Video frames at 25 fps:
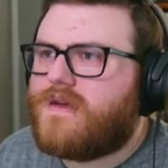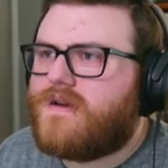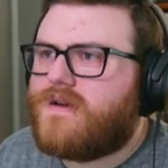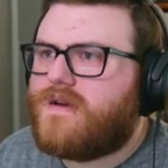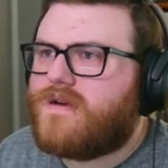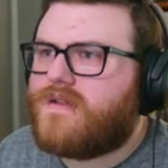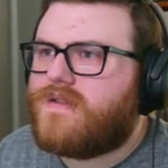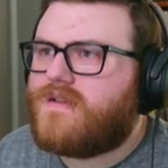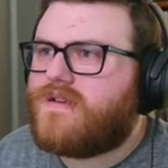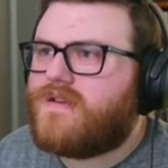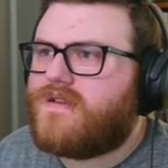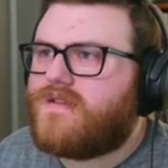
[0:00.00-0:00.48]

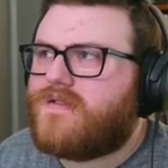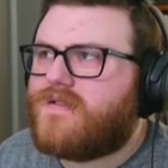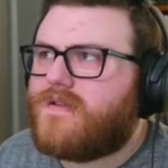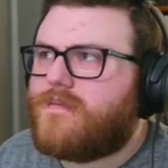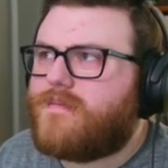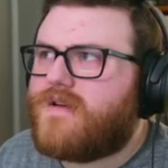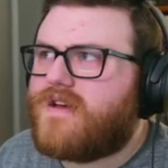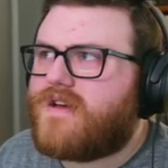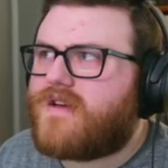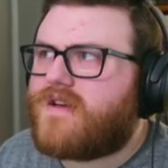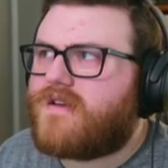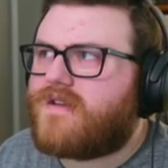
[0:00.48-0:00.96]
The
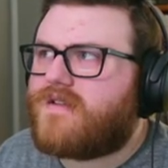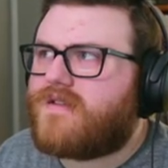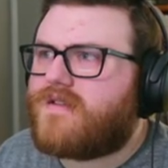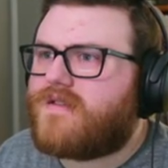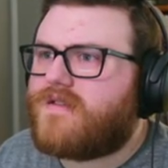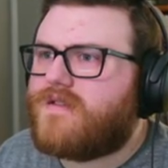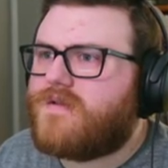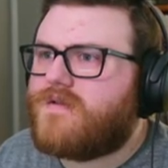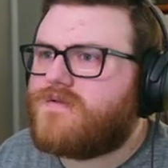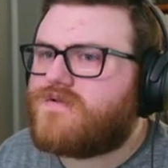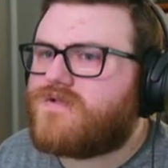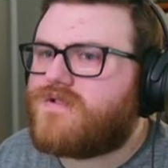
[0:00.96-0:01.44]
Olympic
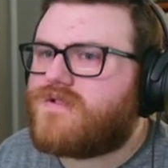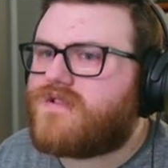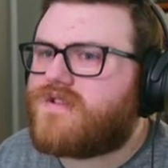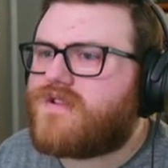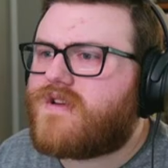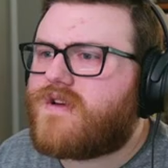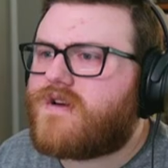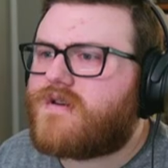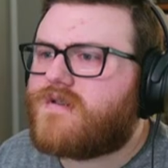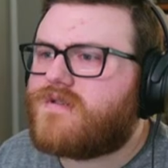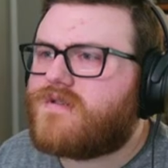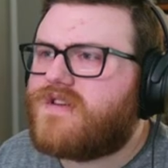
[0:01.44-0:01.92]
exclusion
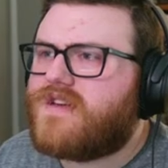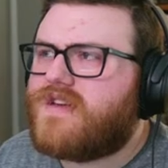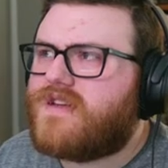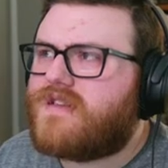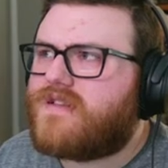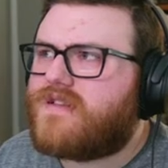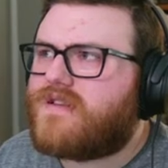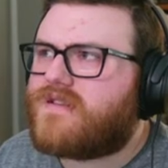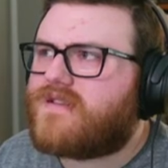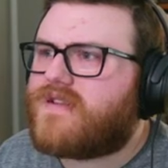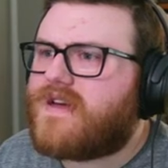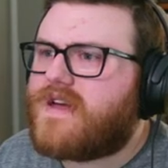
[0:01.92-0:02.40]
zone. Get
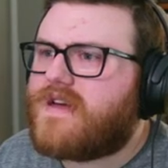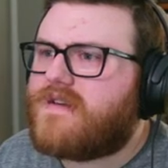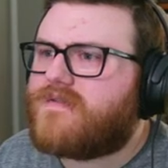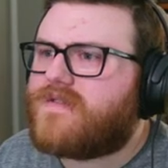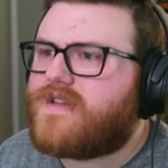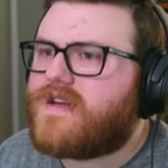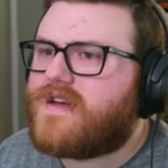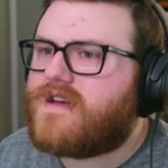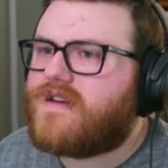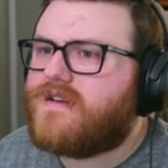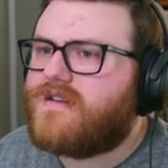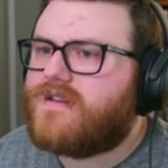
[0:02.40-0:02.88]
to
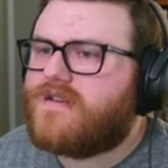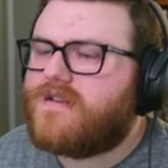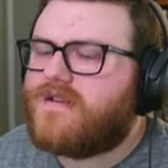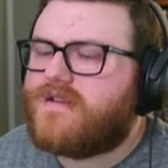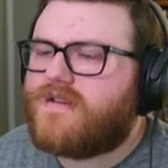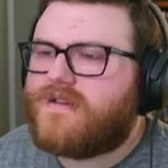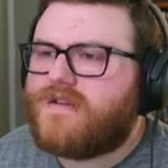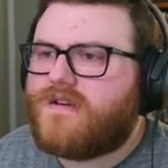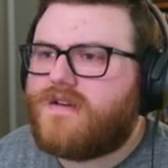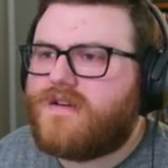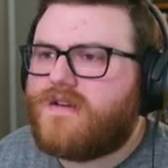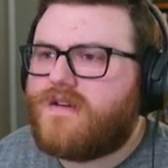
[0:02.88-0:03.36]
safety.
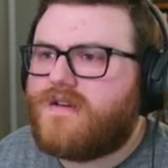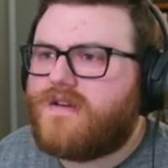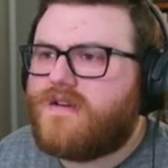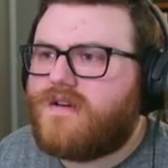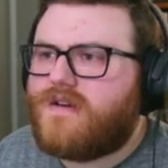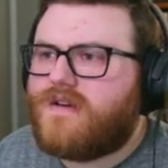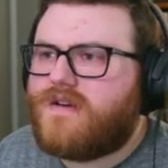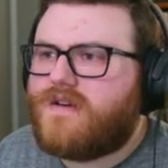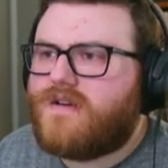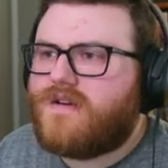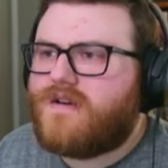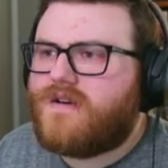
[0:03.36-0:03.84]

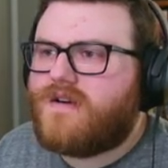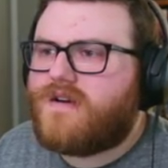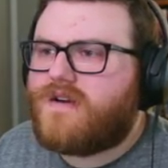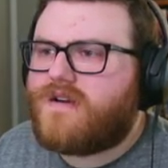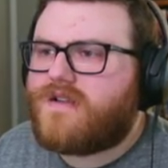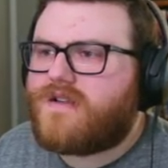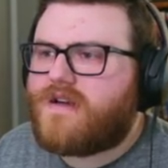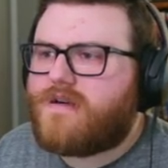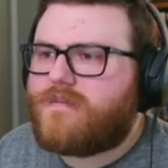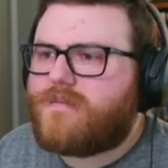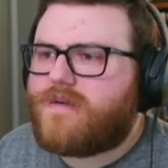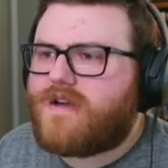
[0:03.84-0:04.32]
Is
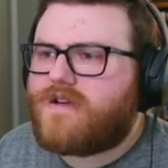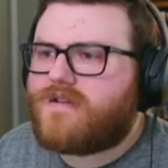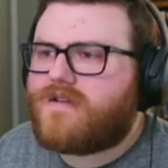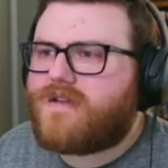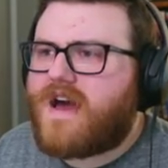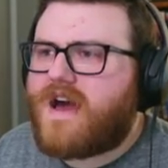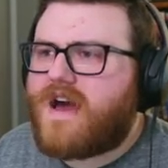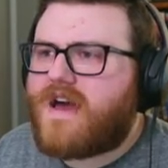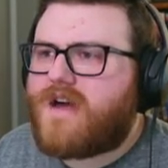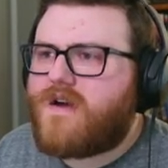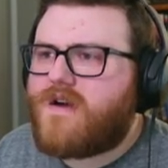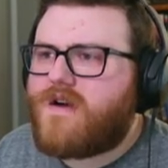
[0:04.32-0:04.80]
that my
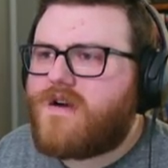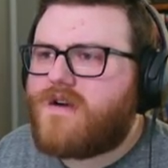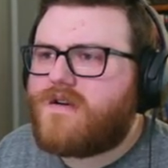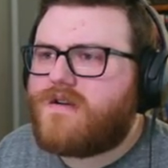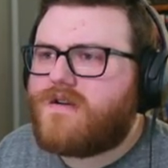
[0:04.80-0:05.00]
tire?